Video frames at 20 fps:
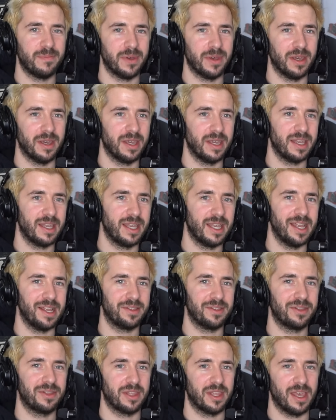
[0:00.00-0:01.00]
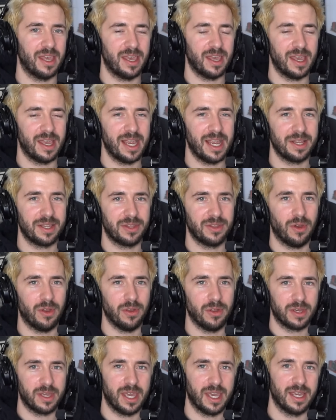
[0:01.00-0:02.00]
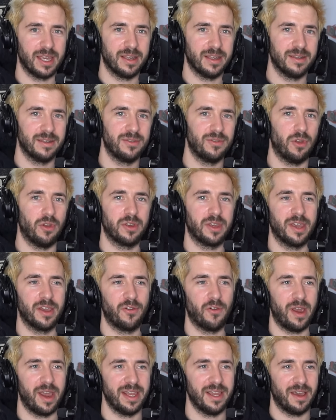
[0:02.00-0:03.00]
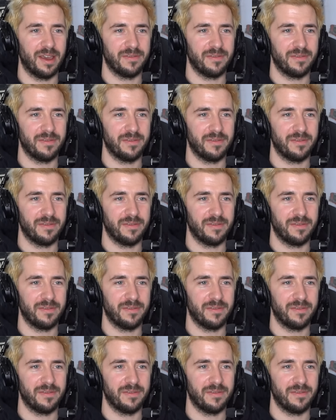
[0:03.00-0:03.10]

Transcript: but it's uh, it's not looking not looking great.